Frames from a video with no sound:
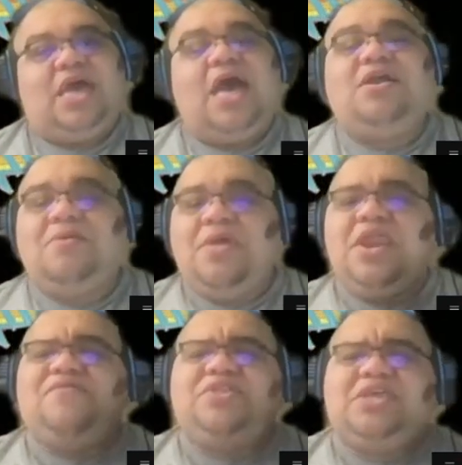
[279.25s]
How come they
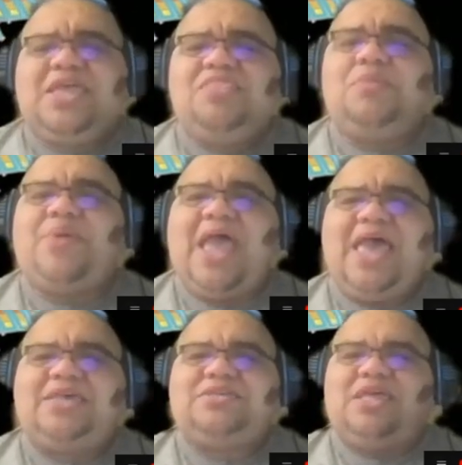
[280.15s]
never did that in the
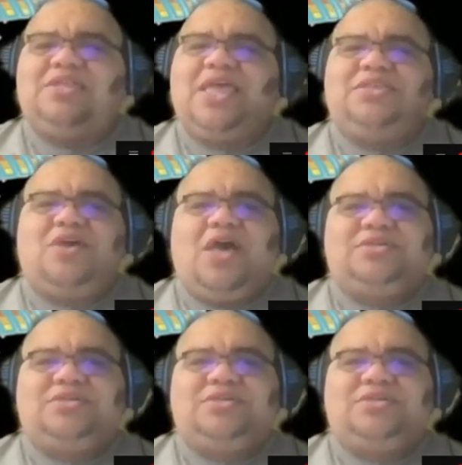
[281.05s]
past? Like, that's awesome.